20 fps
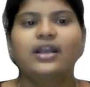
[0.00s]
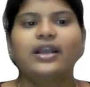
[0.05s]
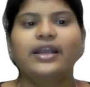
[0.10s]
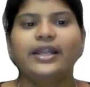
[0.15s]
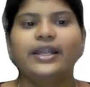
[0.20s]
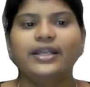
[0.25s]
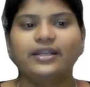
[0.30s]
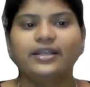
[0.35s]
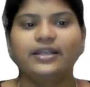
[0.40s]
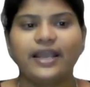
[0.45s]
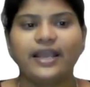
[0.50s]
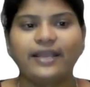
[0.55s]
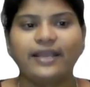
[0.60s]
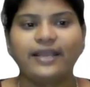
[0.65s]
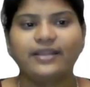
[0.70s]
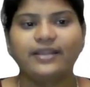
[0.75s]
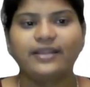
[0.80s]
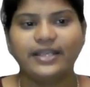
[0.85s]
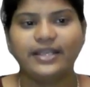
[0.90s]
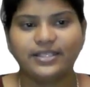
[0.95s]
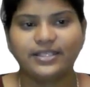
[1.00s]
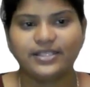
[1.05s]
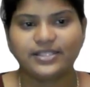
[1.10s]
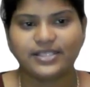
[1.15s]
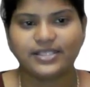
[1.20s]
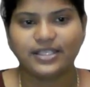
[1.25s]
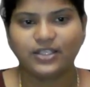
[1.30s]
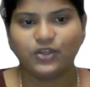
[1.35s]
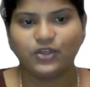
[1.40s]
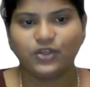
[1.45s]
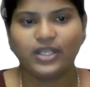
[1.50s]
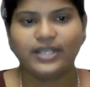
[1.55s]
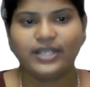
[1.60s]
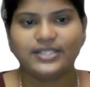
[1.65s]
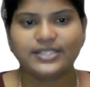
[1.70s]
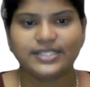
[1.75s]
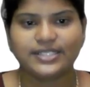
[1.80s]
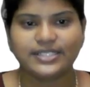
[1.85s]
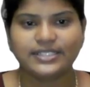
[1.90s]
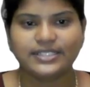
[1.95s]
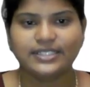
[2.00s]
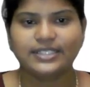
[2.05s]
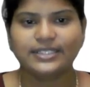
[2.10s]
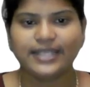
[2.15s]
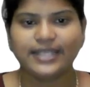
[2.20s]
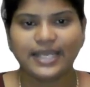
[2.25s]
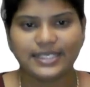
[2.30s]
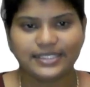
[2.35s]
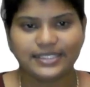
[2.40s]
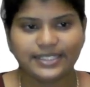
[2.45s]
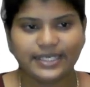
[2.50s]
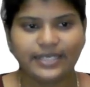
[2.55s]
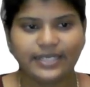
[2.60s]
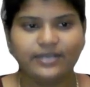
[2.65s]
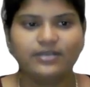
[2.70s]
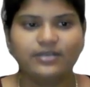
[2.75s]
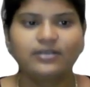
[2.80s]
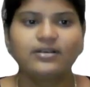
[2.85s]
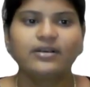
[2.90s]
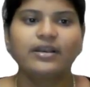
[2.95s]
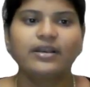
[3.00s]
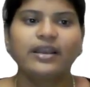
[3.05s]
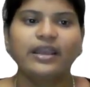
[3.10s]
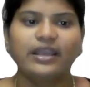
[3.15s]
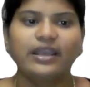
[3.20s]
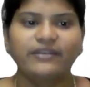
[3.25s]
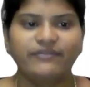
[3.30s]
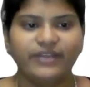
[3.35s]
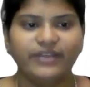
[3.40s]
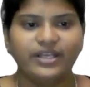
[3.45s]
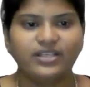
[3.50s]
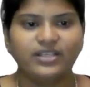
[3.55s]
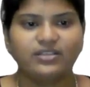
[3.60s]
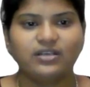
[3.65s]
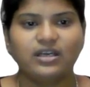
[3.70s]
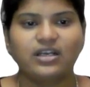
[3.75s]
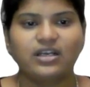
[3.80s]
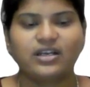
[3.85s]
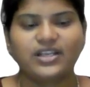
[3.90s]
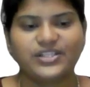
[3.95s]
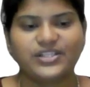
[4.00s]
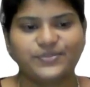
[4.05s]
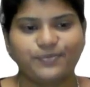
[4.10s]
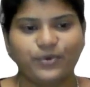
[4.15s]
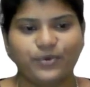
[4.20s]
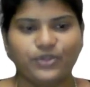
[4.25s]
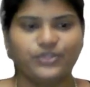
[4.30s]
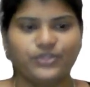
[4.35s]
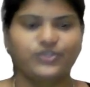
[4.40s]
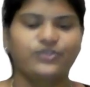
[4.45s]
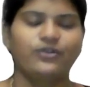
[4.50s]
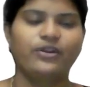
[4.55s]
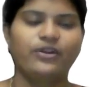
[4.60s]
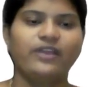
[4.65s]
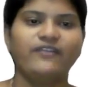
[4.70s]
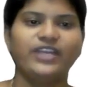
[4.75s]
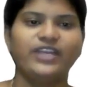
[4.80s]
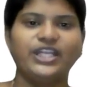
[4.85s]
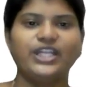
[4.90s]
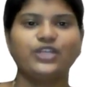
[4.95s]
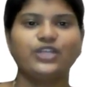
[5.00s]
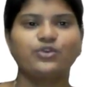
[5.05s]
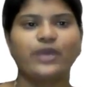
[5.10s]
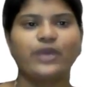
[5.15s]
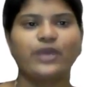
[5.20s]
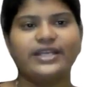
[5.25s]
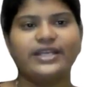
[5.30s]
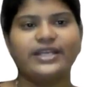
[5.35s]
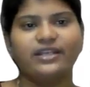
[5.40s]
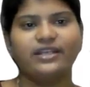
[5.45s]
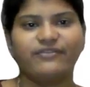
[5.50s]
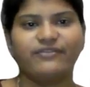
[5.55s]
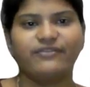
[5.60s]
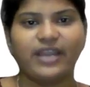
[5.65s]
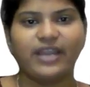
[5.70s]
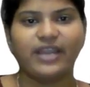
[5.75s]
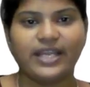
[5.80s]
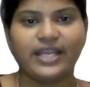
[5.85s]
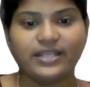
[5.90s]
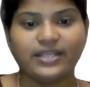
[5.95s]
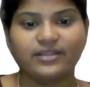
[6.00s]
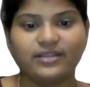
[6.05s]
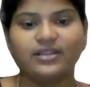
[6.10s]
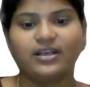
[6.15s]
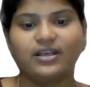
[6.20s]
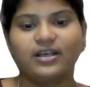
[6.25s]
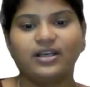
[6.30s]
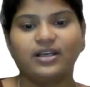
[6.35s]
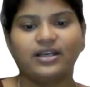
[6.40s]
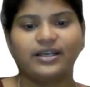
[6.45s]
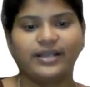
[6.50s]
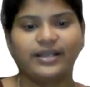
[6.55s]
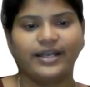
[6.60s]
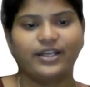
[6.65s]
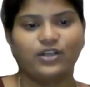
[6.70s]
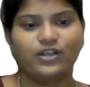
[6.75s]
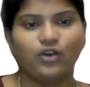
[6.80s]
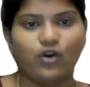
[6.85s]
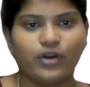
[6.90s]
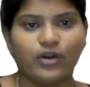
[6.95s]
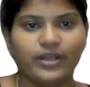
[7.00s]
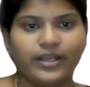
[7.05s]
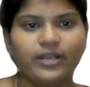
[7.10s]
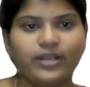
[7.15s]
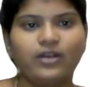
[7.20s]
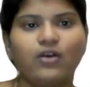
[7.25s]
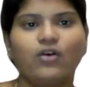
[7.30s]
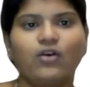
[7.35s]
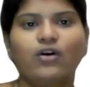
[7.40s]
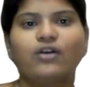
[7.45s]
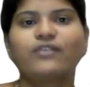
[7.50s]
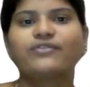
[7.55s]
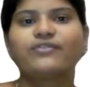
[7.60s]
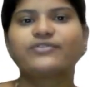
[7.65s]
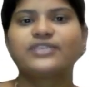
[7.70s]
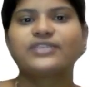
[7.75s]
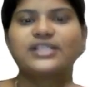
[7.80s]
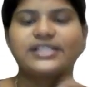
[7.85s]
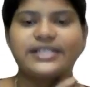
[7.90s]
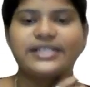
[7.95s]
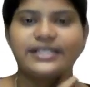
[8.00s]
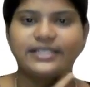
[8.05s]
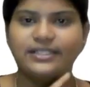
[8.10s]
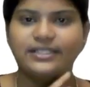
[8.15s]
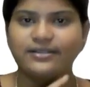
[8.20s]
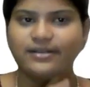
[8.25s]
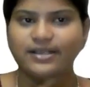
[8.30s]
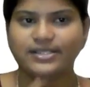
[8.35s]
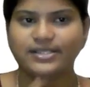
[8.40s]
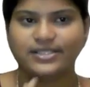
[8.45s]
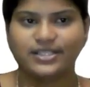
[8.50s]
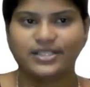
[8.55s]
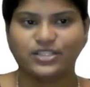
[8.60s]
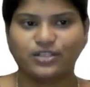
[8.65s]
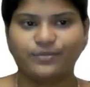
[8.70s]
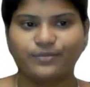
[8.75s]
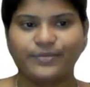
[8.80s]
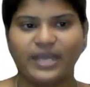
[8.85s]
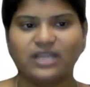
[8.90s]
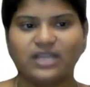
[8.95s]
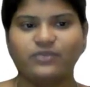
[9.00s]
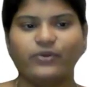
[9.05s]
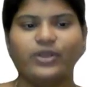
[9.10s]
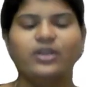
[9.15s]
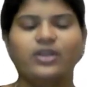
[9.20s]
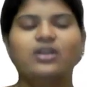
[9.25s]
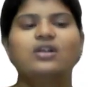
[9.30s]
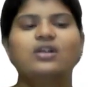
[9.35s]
and the intercellular signal cascade, effector response. Okay, we need to identify the correct order of the signal transduction pathway.